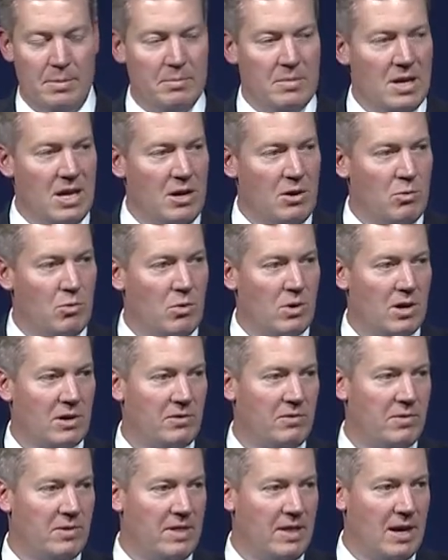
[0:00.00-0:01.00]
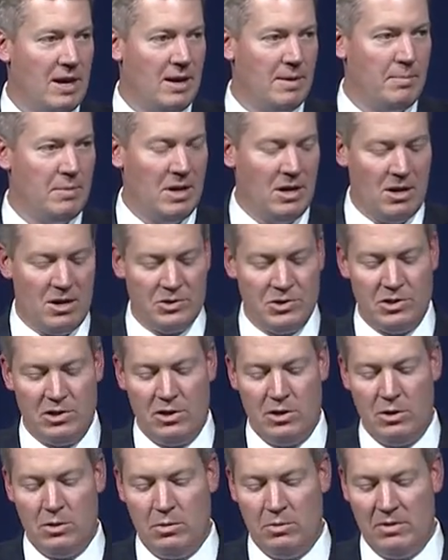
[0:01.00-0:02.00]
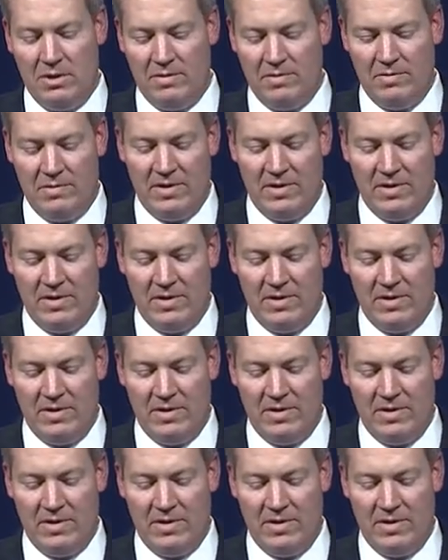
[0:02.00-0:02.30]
He worked for them and also the